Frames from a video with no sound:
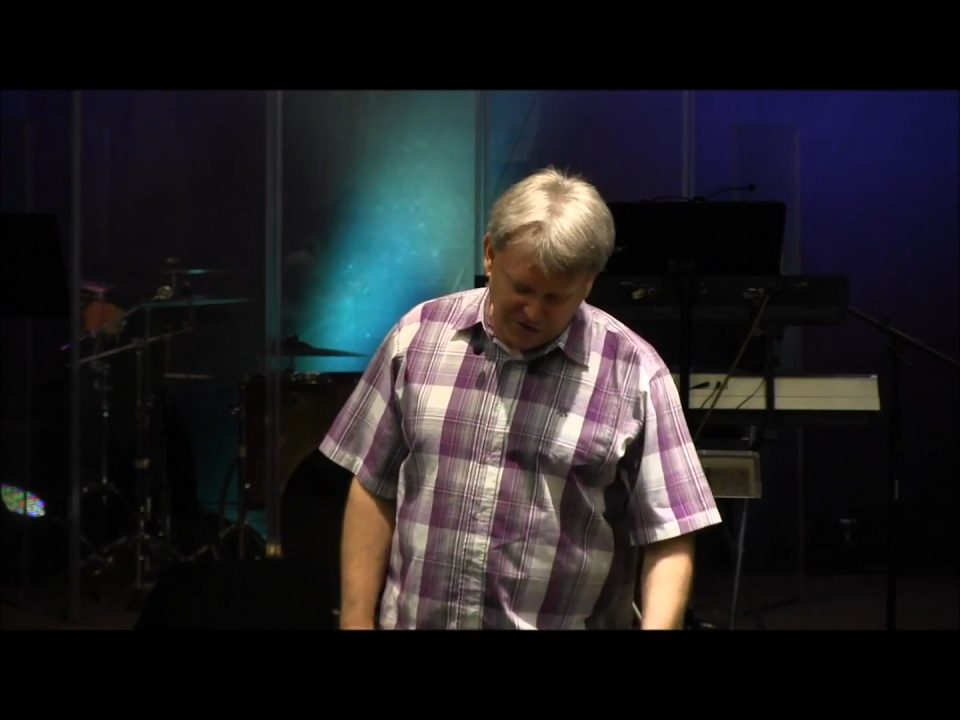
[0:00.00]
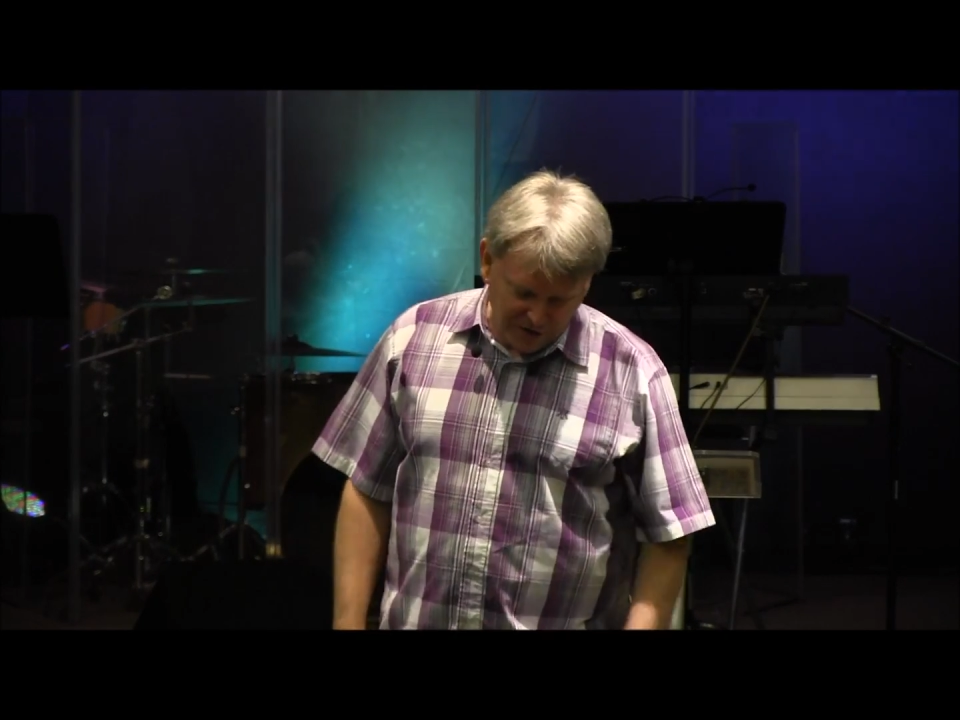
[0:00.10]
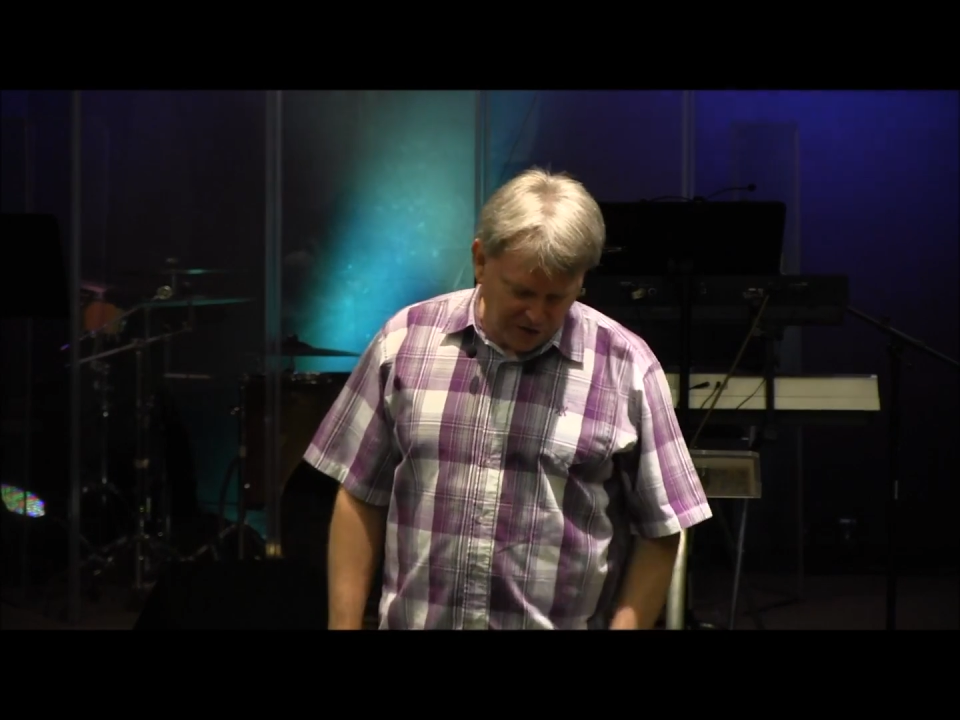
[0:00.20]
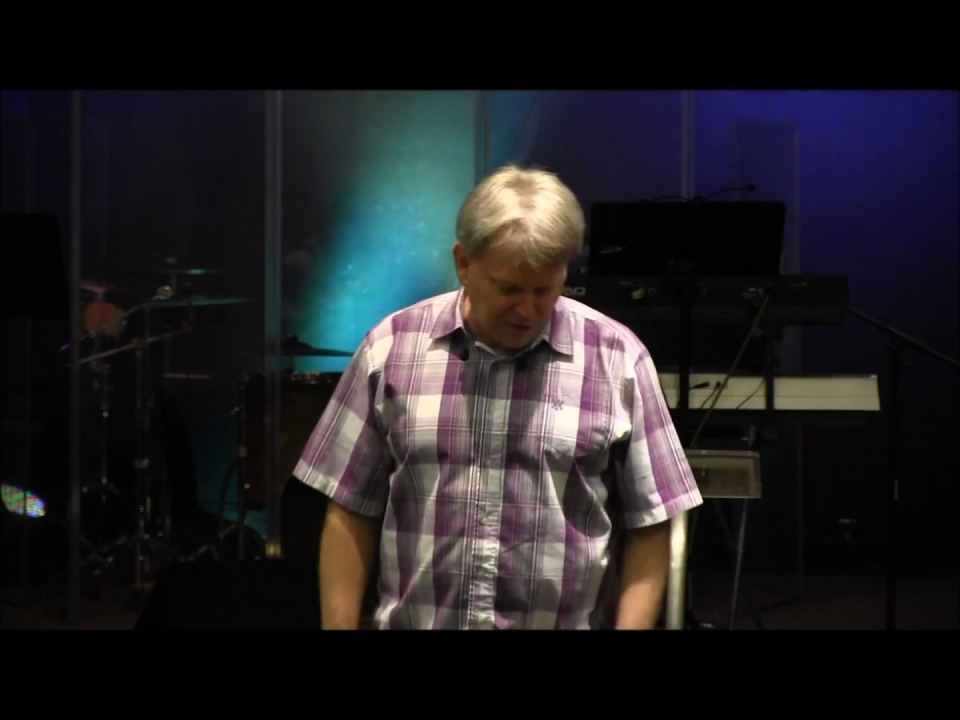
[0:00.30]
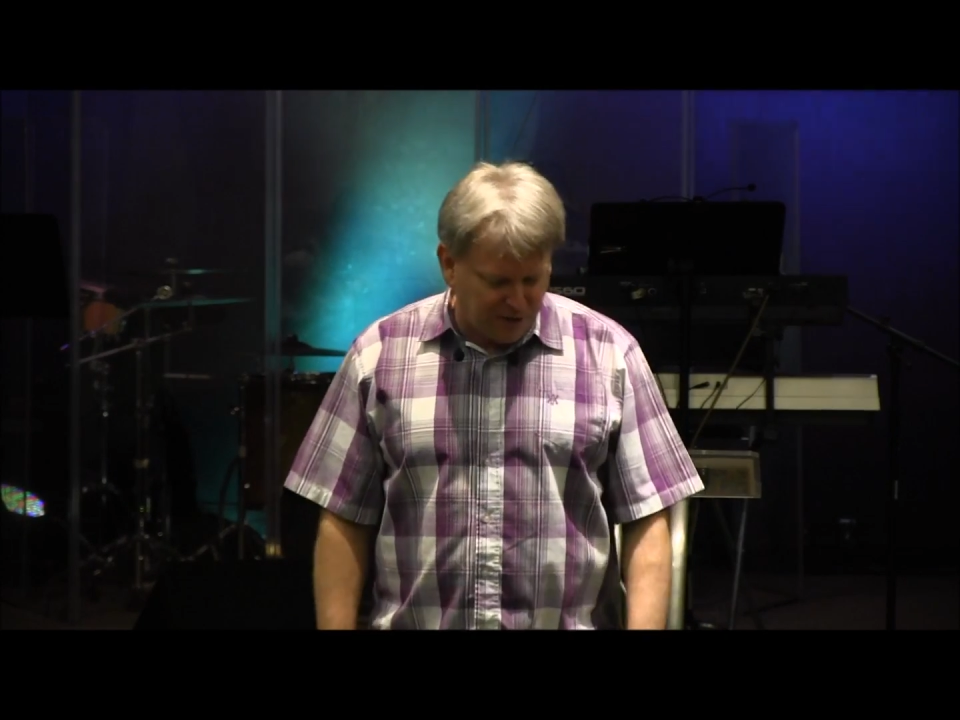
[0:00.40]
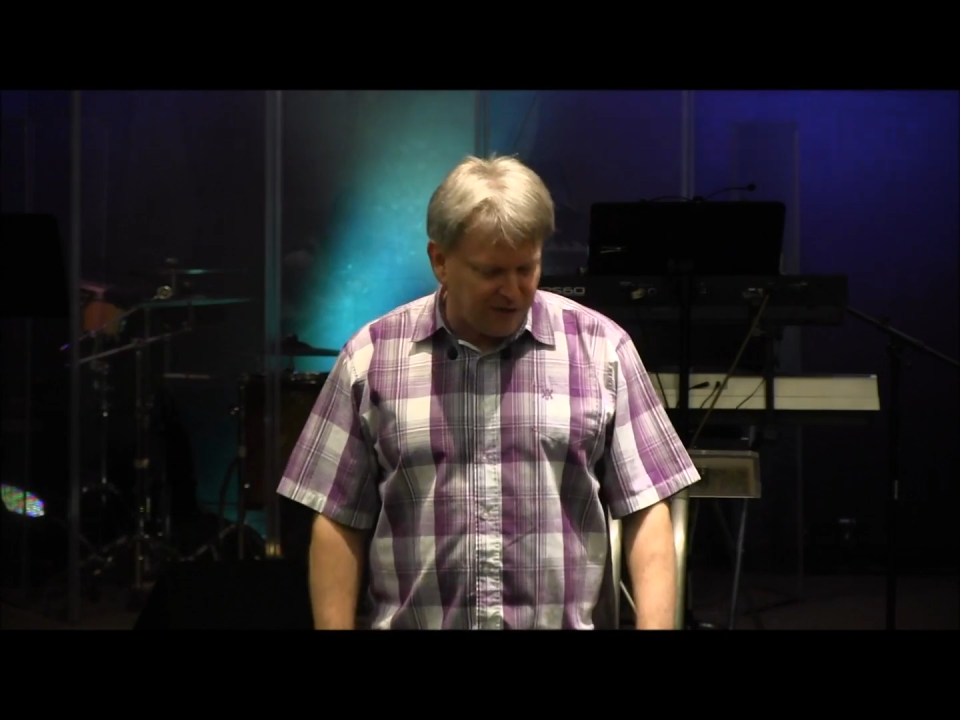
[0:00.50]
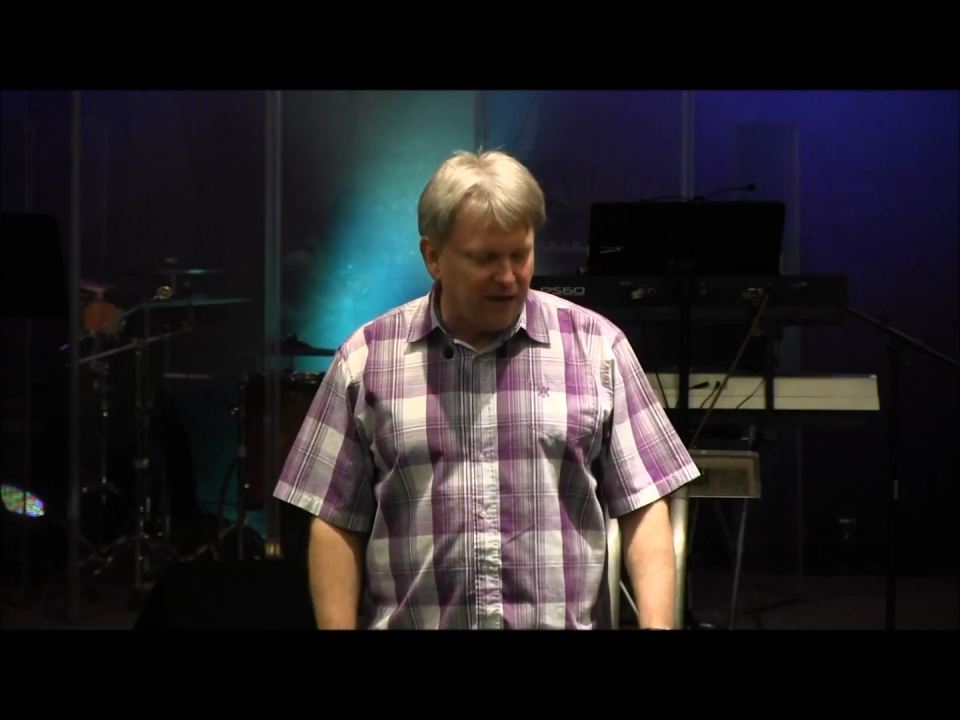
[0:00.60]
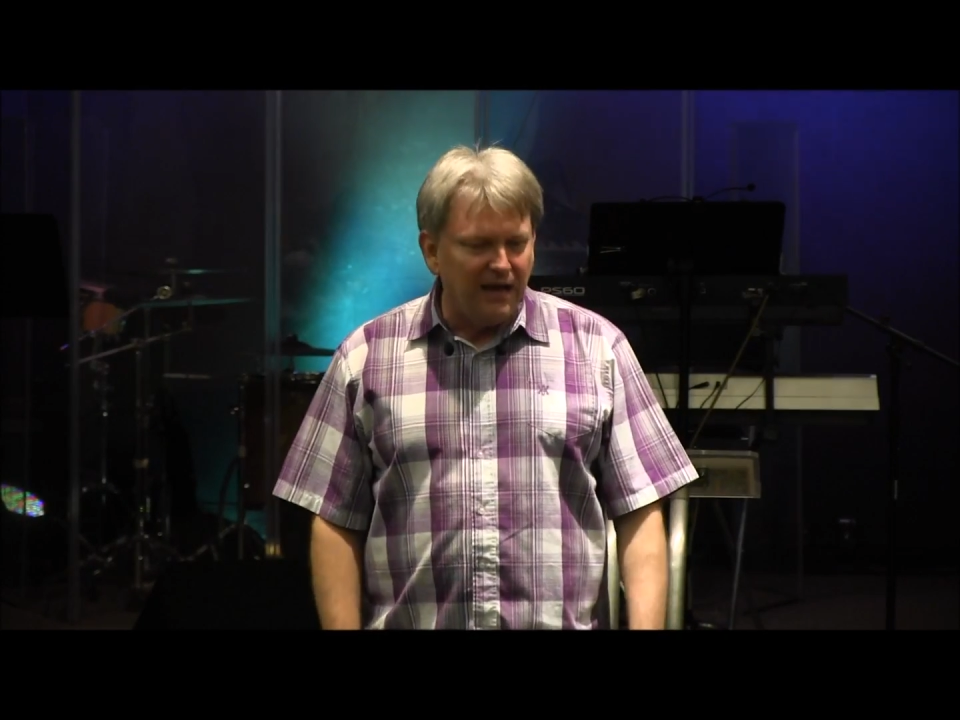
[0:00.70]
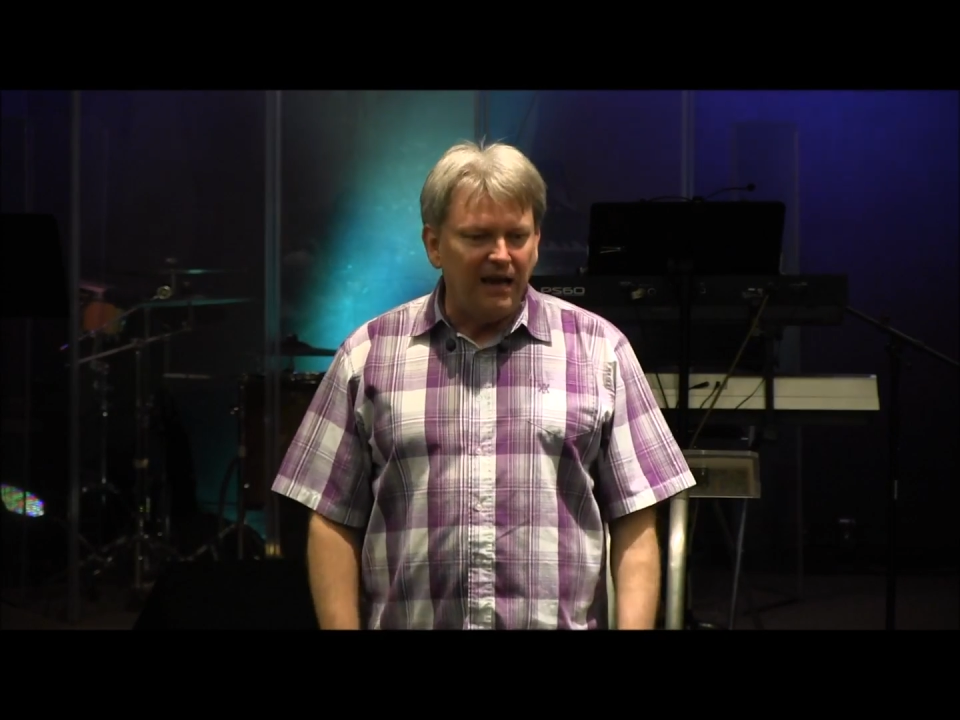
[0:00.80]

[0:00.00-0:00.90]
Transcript: truth,